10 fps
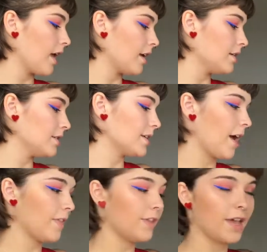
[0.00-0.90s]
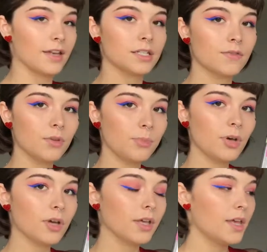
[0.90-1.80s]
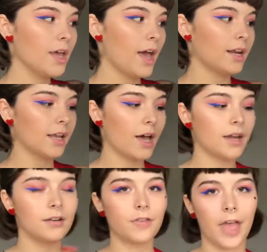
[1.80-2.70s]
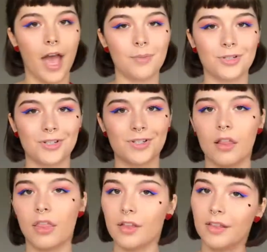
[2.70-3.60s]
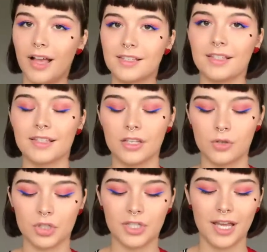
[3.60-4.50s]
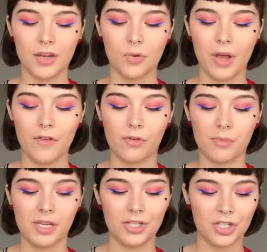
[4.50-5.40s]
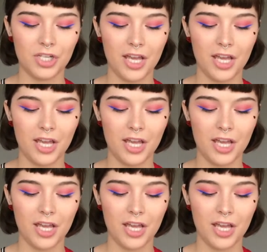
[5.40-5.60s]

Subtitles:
and at the end of the book, and it kind of captures the lessons that you should take away from each